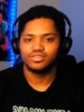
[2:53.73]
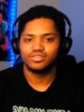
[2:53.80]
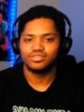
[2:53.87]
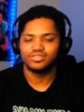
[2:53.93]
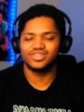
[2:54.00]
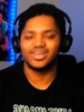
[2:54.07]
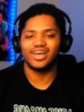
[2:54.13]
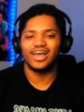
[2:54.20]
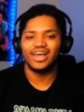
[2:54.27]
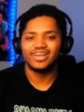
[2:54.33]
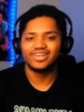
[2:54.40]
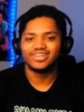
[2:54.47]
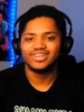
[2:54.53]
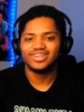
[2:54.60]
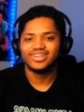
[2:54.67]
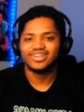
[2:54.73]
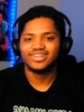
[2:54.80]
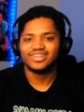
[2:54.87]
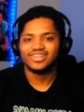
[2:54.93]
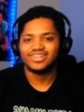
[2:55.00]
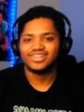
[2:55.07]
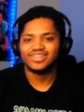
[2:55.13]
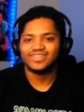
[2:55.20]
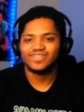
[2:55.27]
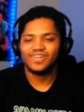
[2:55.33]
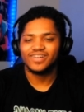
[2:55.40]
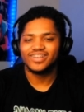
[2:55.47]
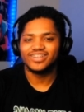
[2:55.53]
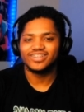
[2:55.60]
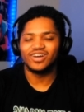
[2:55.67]

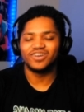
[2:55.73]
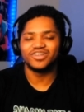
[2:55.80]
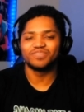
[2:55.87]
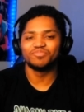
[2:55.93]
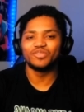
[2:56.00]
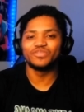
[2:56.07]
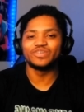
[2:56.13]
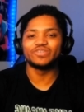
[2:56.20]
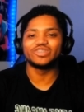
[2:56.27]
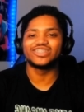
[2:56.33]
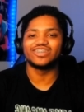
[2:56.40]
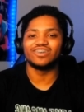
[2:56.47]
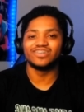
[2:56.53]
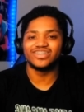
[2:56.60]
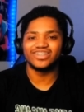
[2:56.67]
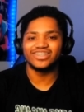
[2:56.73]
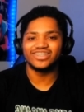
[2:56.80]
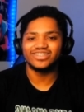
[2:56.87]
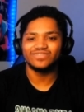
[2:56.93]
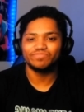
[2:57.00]
Yo, this movie was so good.